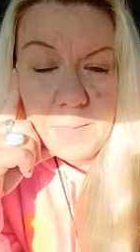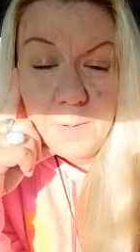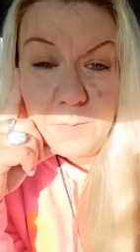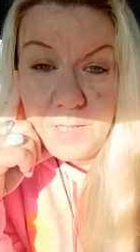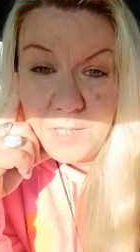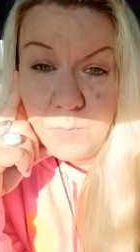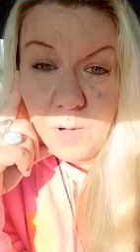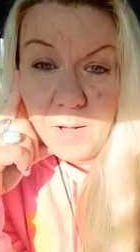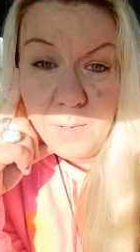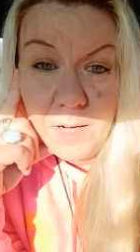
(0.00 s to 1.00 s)
The reason
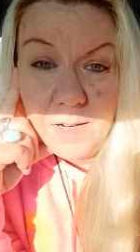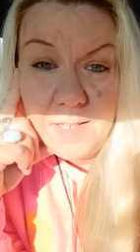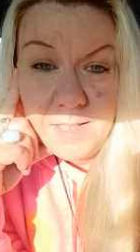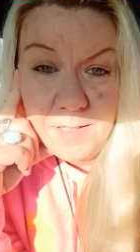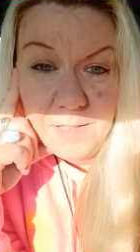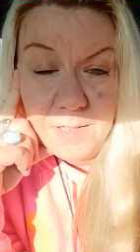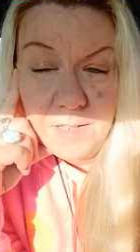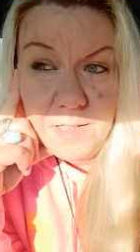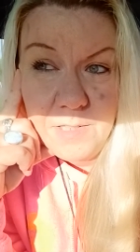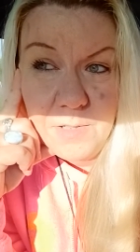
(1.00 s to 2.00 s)
why we are here
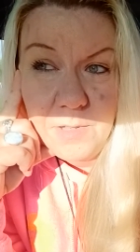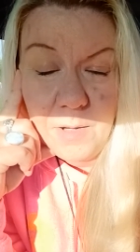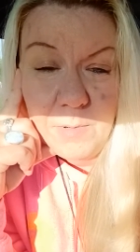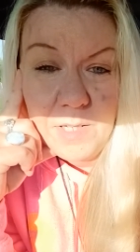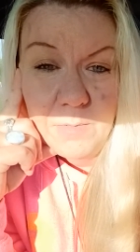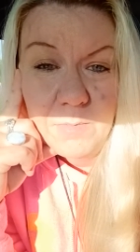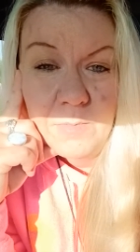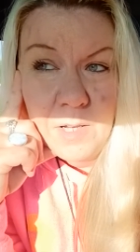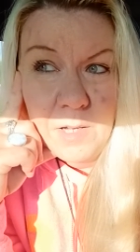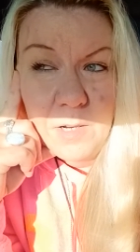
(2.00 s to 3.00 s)
is so that we can
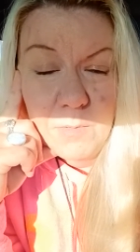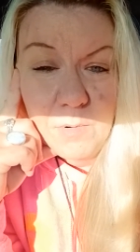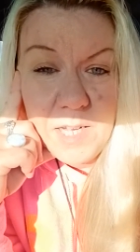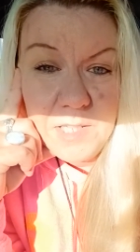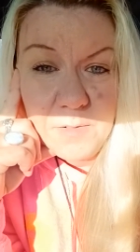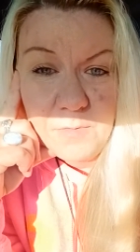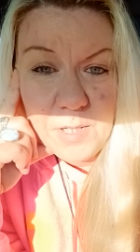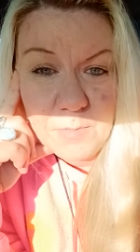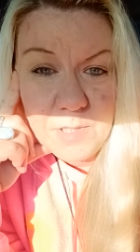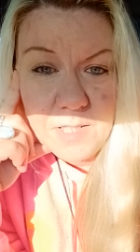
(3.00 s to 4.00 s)
raise the
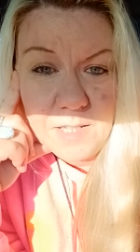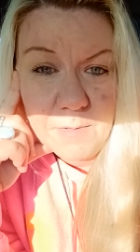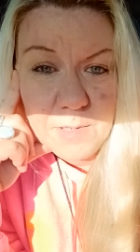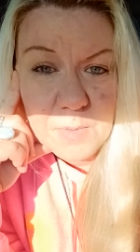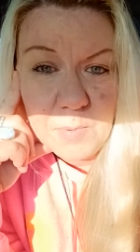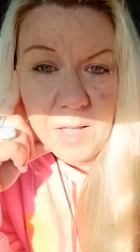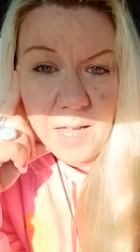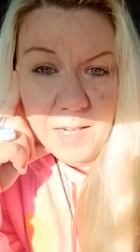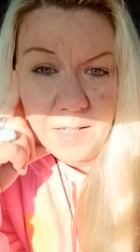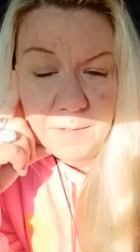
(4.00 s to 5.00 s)
frequency of this
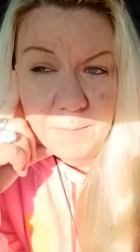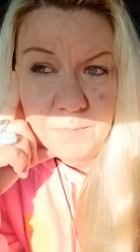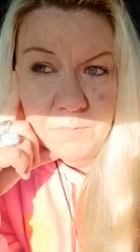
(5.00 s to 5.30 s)
planet.